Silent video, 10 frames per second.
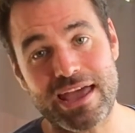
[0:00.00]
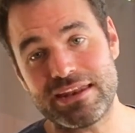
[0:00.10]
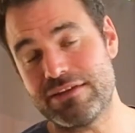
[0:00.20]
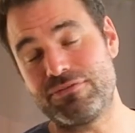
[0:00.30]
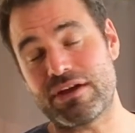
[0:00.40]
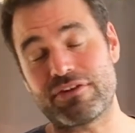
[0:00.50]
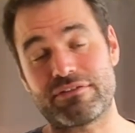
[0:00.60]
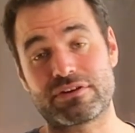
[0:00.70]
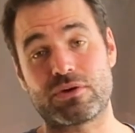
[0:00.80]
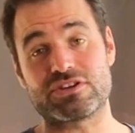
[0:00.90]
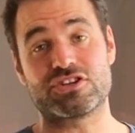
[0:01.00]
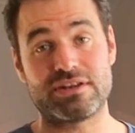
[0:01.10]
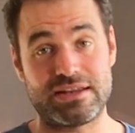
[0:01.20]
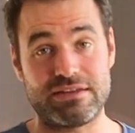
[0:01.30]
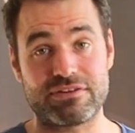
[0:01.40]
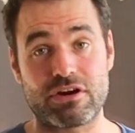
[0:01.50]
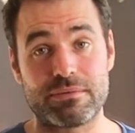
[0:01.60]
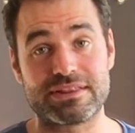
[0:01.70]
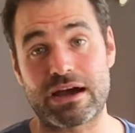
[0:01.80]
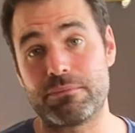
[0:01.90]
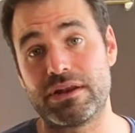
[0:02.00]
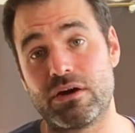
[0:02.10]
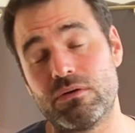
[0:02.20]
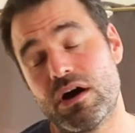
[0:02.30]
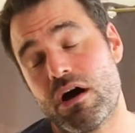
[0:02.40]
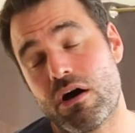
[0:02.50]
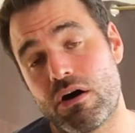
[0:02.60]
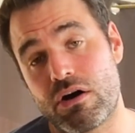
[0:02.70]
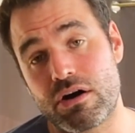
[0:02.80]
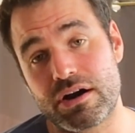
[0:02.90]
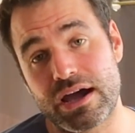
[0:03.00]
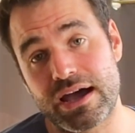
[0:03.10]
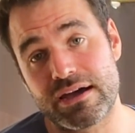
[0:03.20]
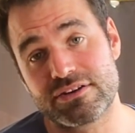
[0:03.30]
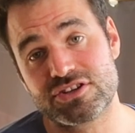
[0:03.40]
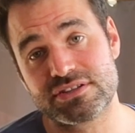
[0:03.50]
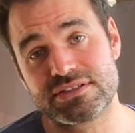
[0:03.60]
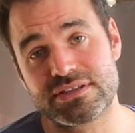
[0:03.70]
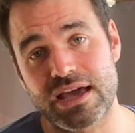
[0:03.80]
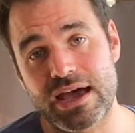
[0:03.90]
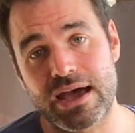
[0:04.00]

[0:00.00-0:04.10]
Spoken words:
And if you ever have a question, leave a comment down below, or just